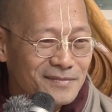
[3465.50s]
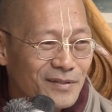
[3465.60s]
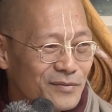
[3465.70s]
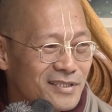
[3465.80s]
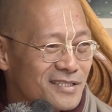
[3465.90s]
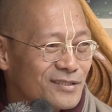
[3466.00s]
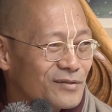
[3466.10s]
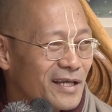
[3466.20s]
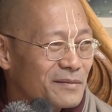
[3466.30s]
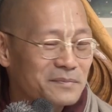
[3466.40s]
We just
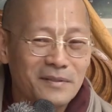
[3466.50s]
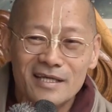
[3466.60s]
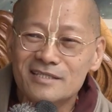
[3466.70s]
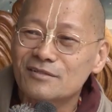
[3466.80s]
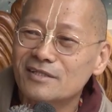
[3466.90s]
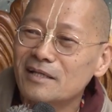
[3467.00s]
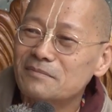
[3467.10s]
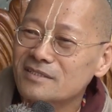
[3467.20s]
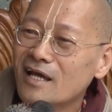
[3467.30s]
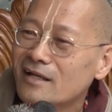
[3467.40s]
don't have a place to take
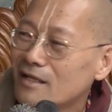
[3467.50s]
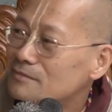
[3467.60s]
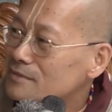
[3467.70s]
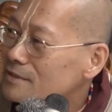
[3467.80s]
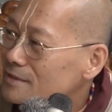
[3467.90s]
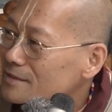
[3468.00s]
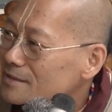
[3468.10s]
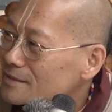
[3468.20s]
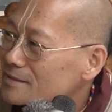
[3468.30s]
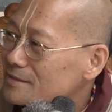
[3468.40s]
prasadam.
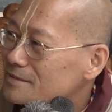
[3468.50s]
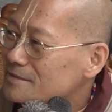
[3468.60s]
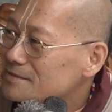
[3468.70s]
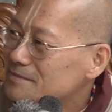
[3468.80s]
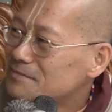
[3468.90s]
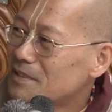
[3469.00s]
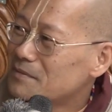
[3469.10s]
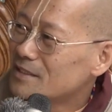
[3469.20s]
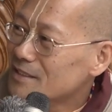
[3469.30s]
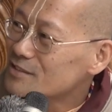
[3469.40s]

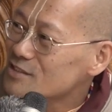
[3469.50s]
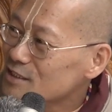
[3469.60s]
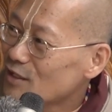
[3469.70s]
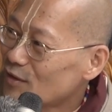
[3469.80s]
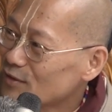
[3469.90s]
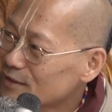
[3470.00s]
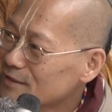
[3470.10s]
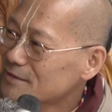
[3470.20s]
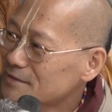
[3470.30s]
Maybe in the Krishna hall.